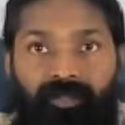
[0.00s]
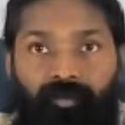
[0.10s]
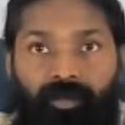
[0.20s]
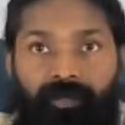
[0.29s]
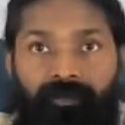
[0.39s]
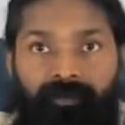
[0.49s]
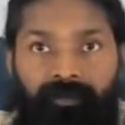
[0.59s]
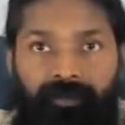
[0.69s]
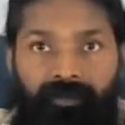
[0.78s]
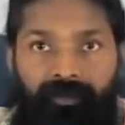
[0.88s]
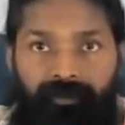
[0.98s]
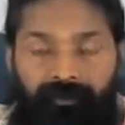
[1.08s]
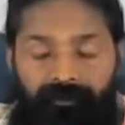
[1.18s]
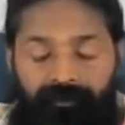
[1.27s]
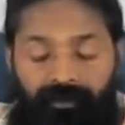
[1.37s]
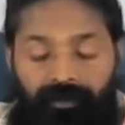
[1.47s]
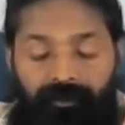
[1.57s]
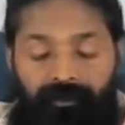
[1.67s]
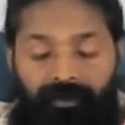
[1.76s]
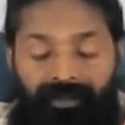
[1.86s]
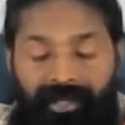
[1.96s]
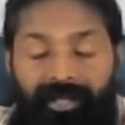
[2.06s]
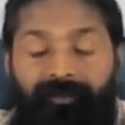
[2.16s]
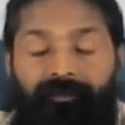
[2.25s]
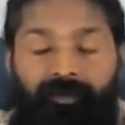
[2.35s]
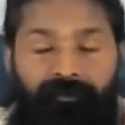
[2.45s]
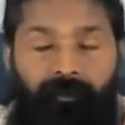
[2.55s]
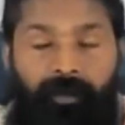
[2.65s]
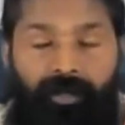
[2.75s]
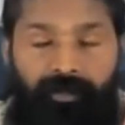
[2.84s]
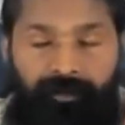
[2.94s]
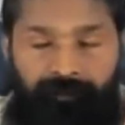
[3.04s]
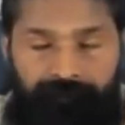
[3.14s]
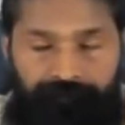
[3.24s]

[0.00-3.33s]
as well. The cleanse of the body.